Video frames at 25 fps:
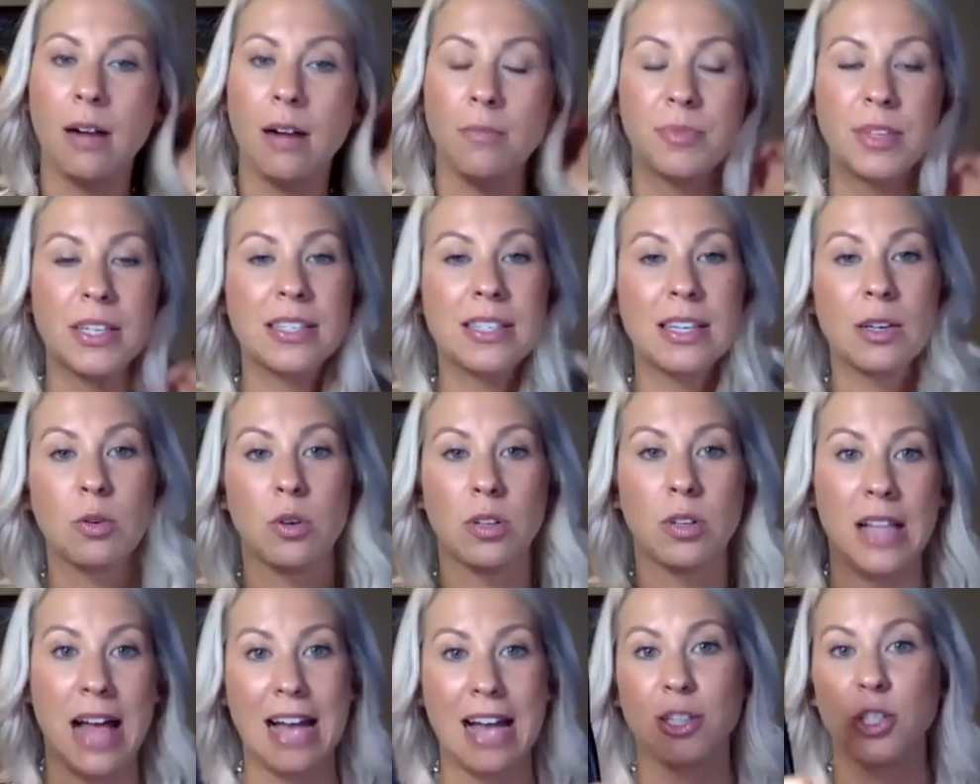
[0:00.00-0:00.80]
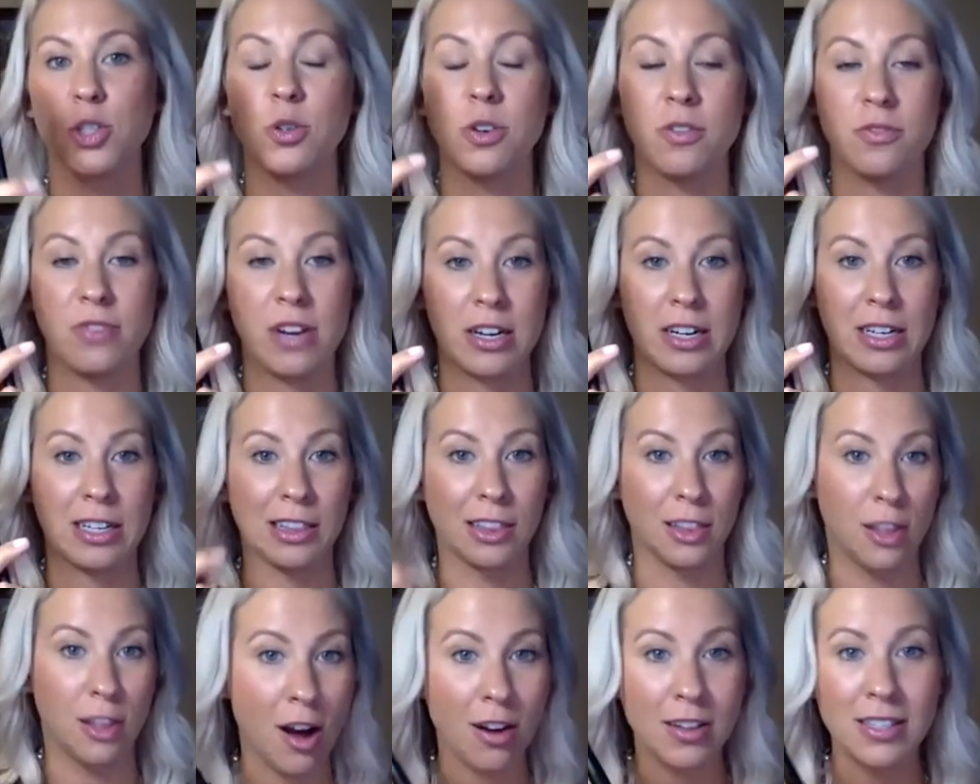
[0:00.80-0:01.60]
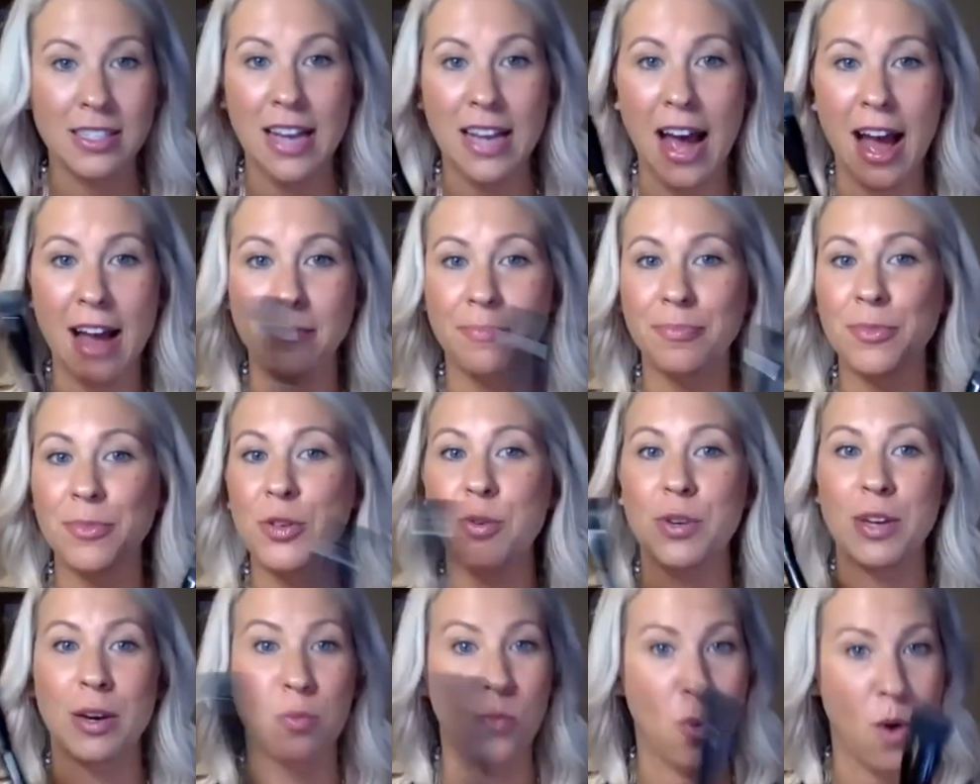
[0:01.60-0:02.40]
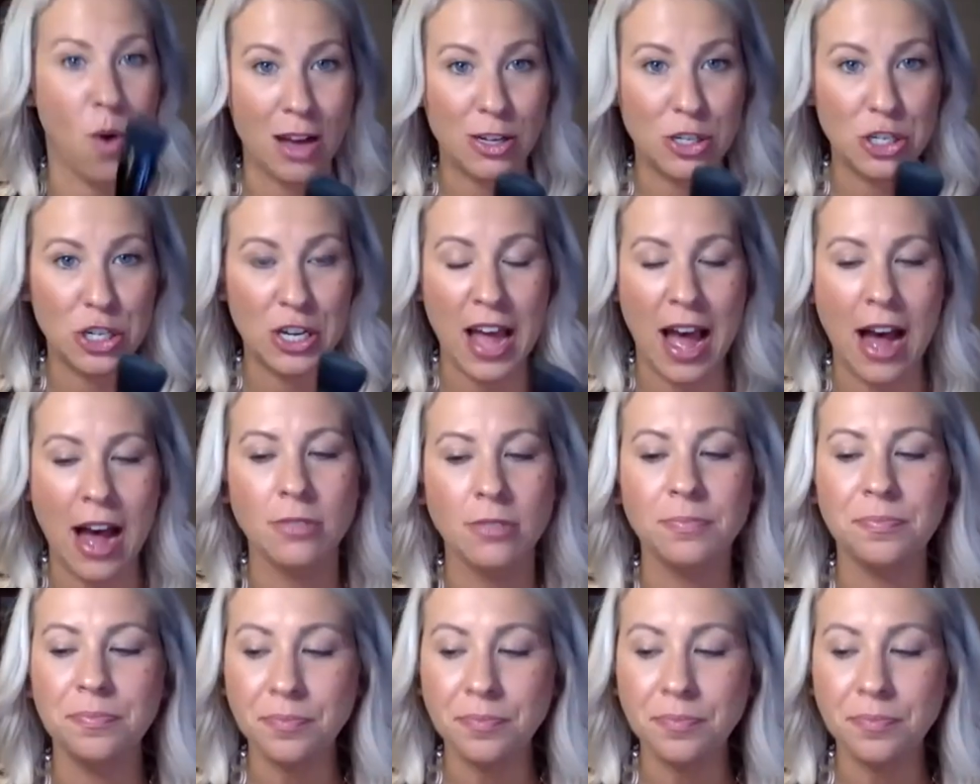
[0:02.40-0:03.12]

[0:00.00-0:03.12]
This thing will last you a very long time. You can wash it out,